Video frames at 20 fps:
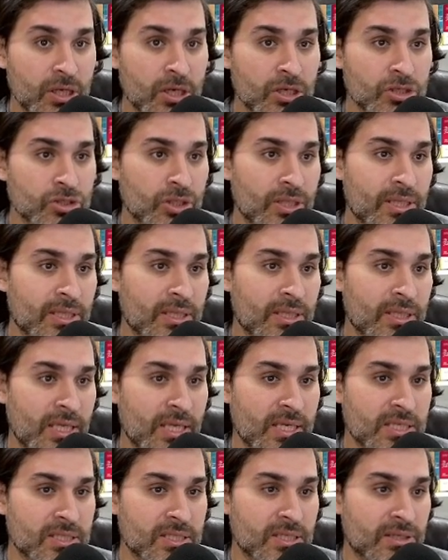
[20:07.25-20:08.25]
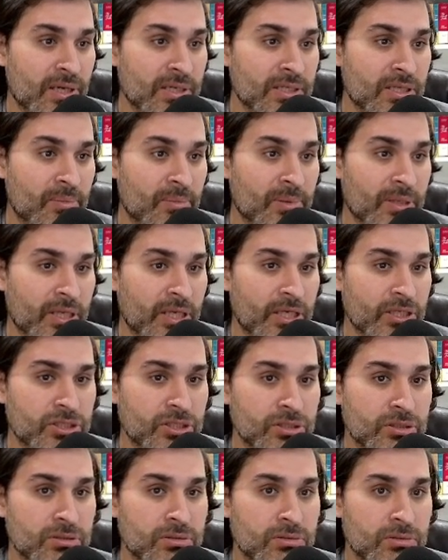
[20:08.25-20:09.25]
So then here's the grant
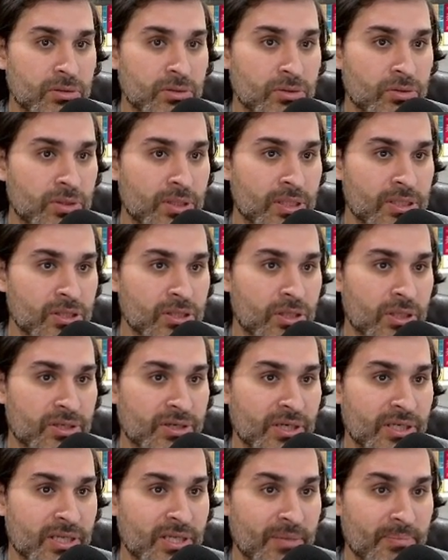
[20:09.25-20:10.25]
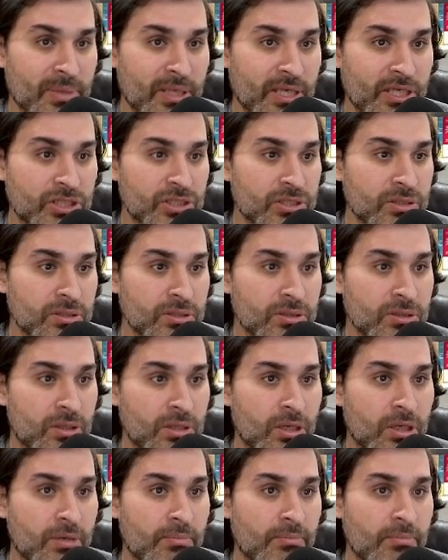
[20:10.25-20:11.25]
application. Oh no, that's not the grant application.
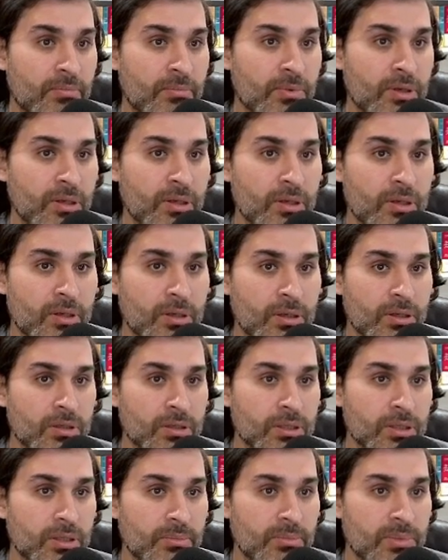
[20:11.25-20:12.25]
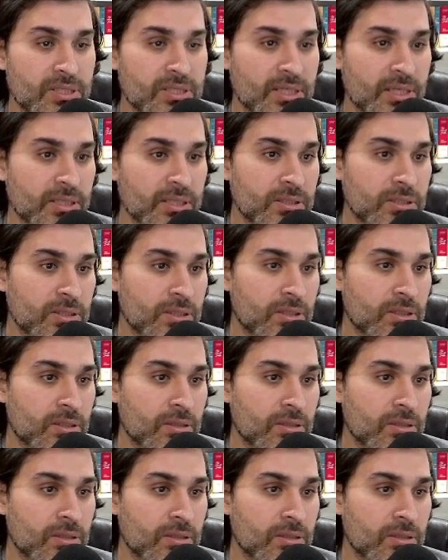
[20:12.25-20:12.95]
Give me a second.